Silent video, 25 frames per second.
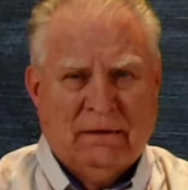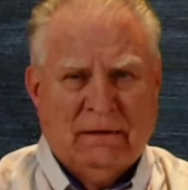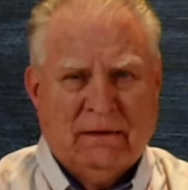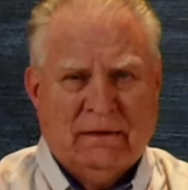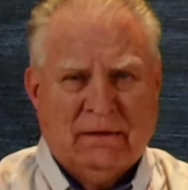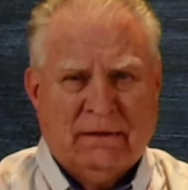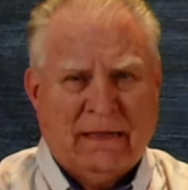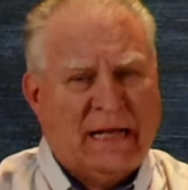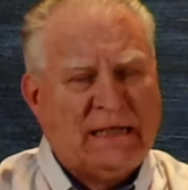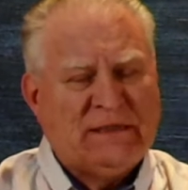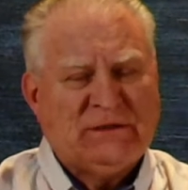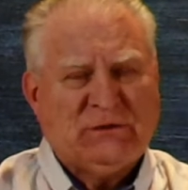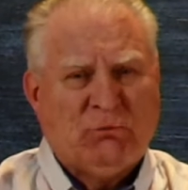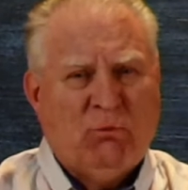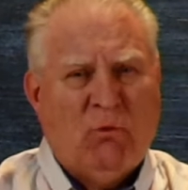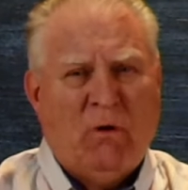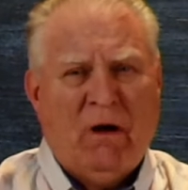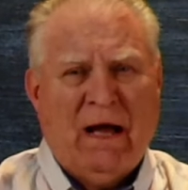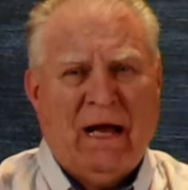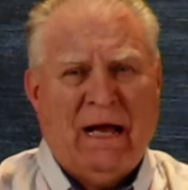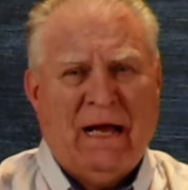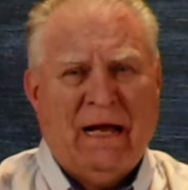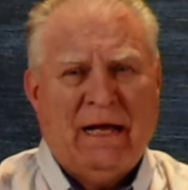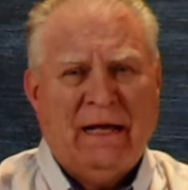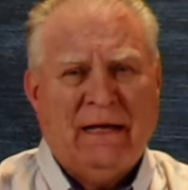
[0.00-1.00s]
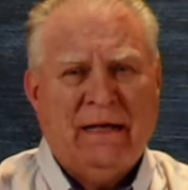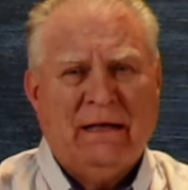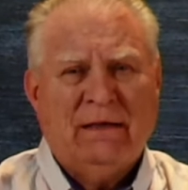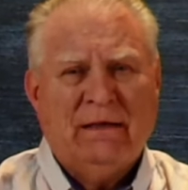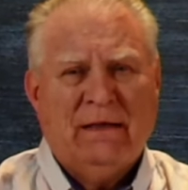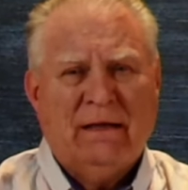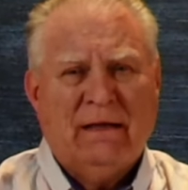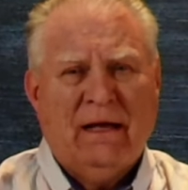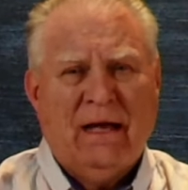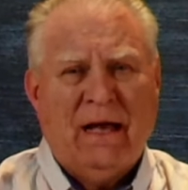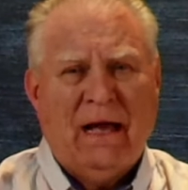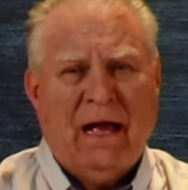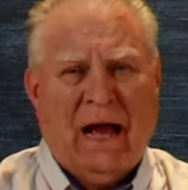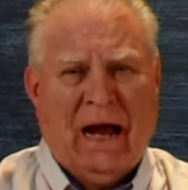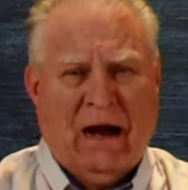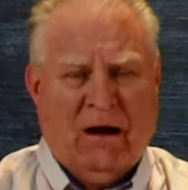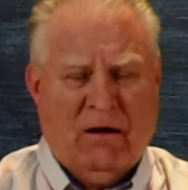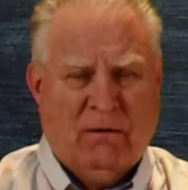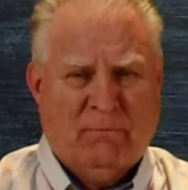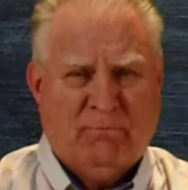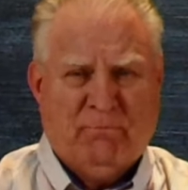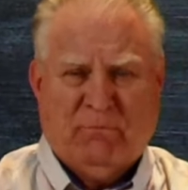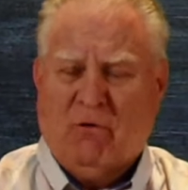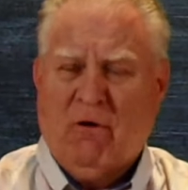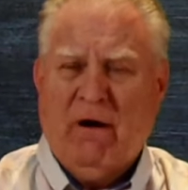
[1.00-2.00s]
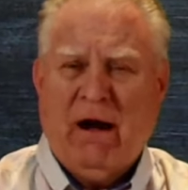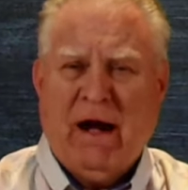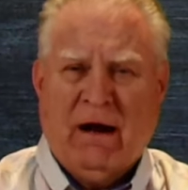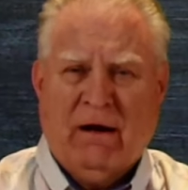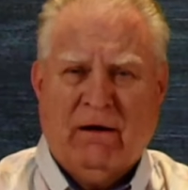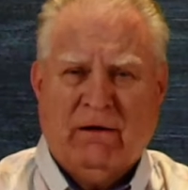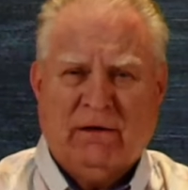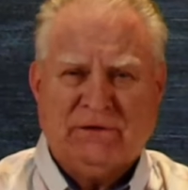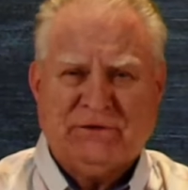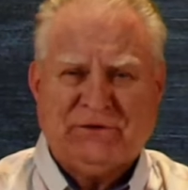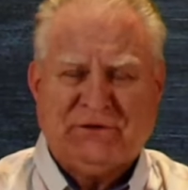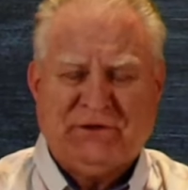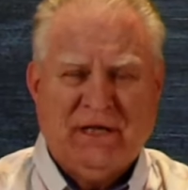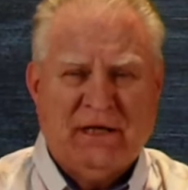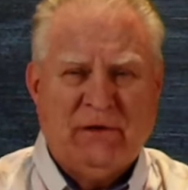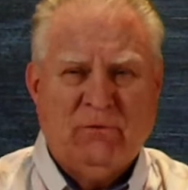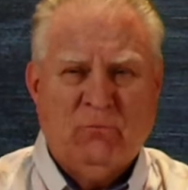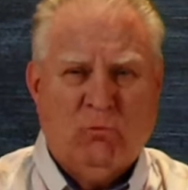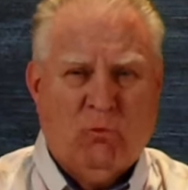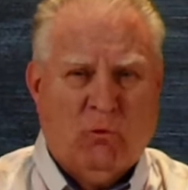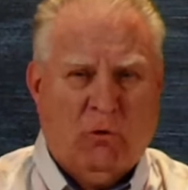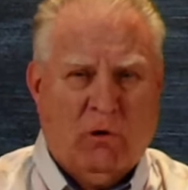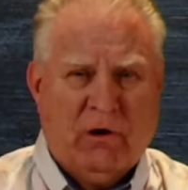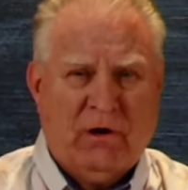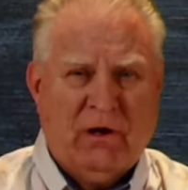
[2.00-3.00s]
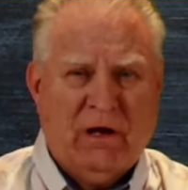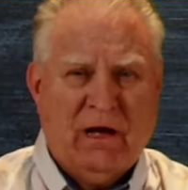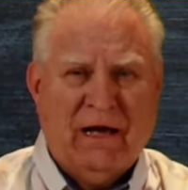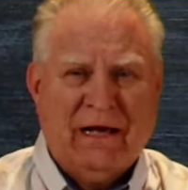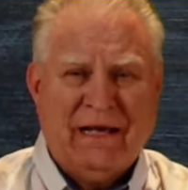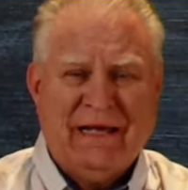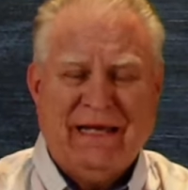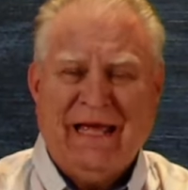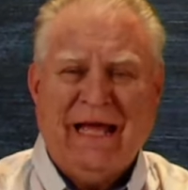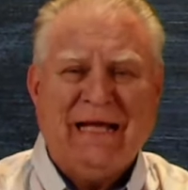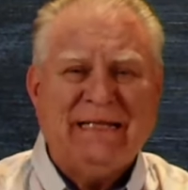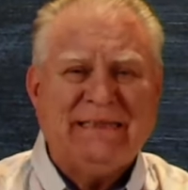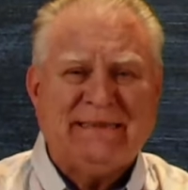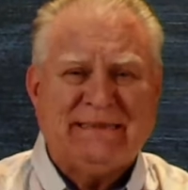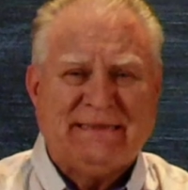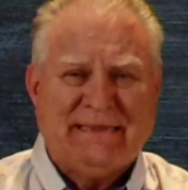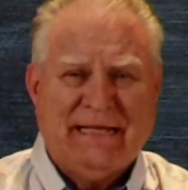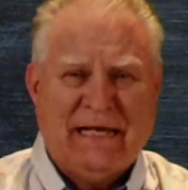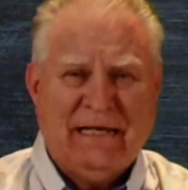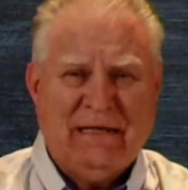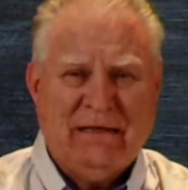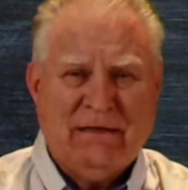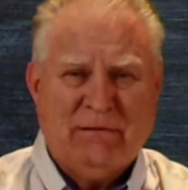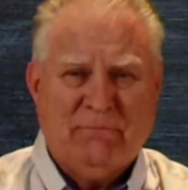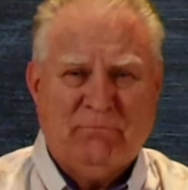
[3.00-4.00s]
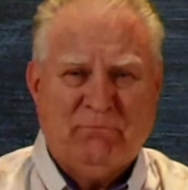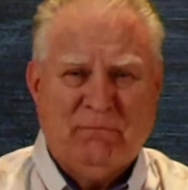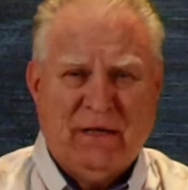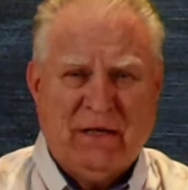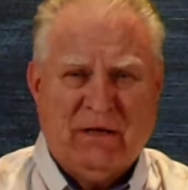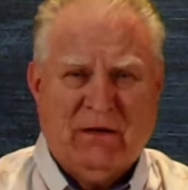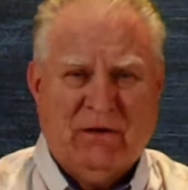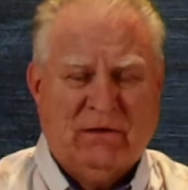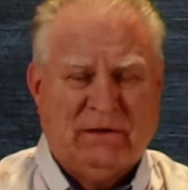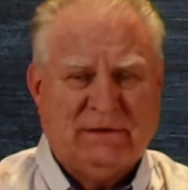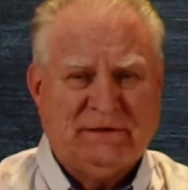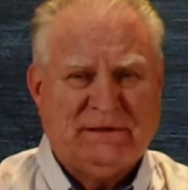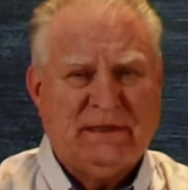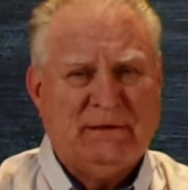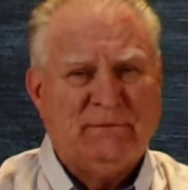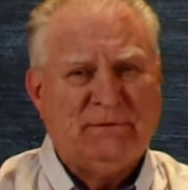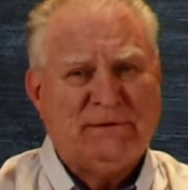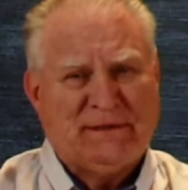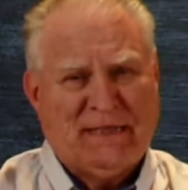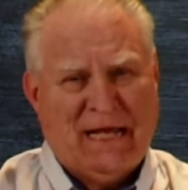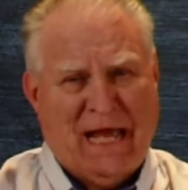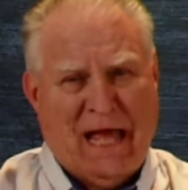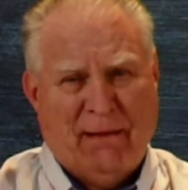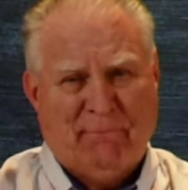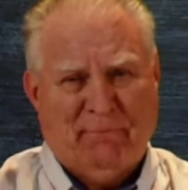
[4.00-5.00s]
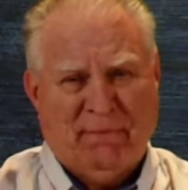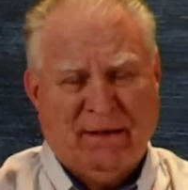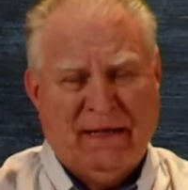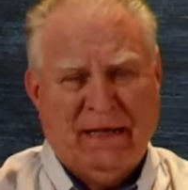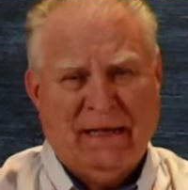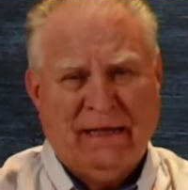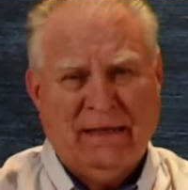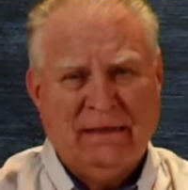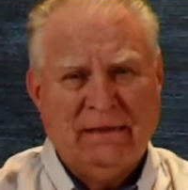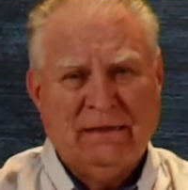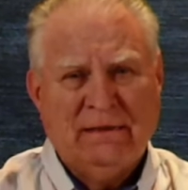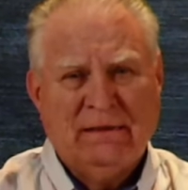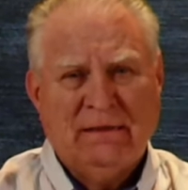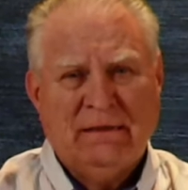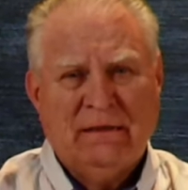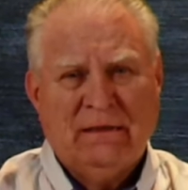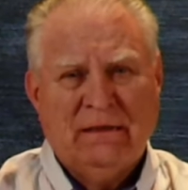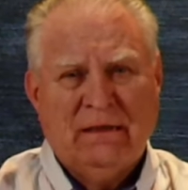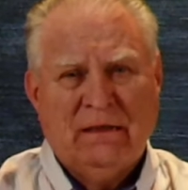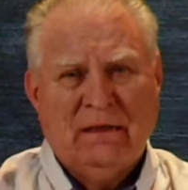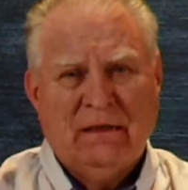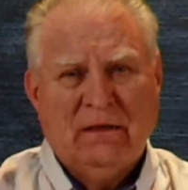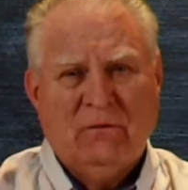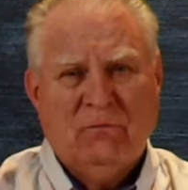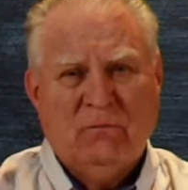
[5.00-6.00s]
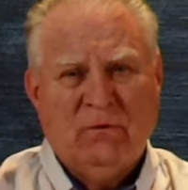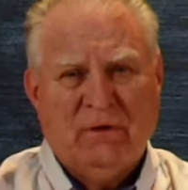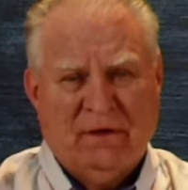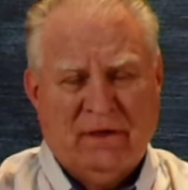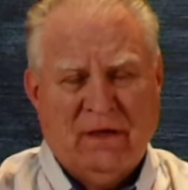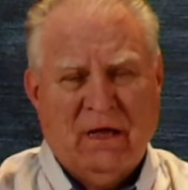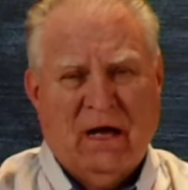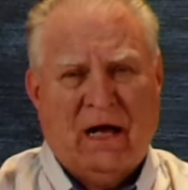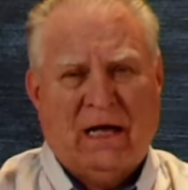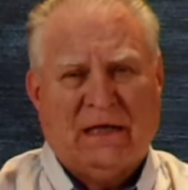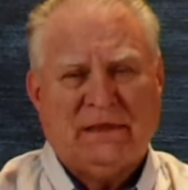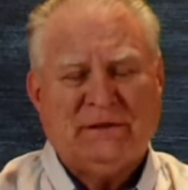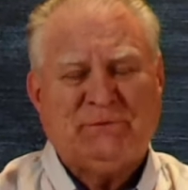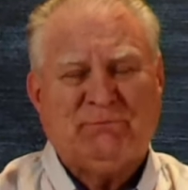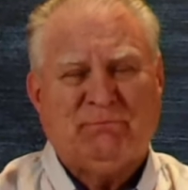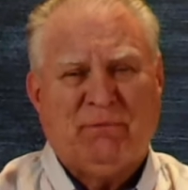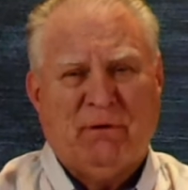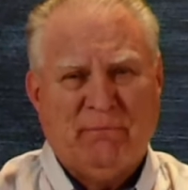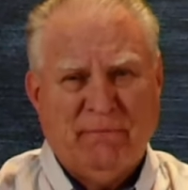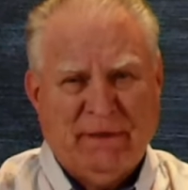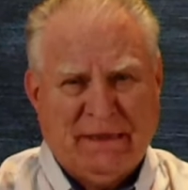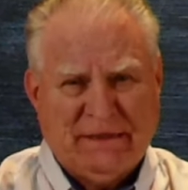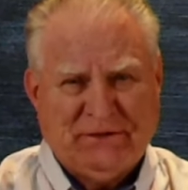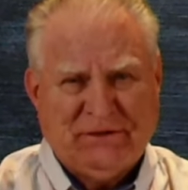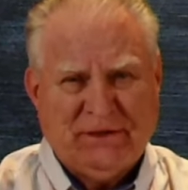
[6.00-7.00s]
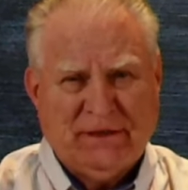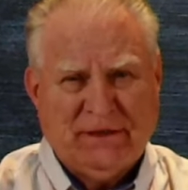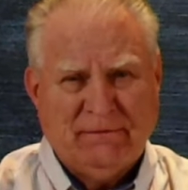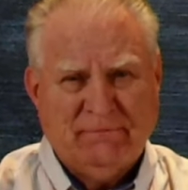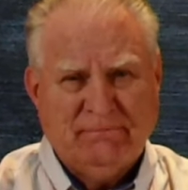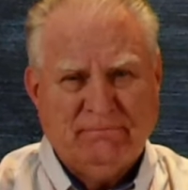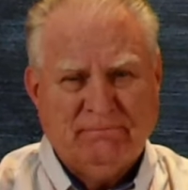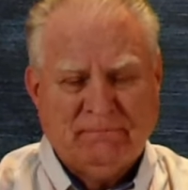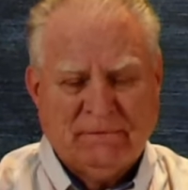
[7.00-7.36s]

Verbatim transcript: that's why our prayers didn't work against it because it was happening with God's permission.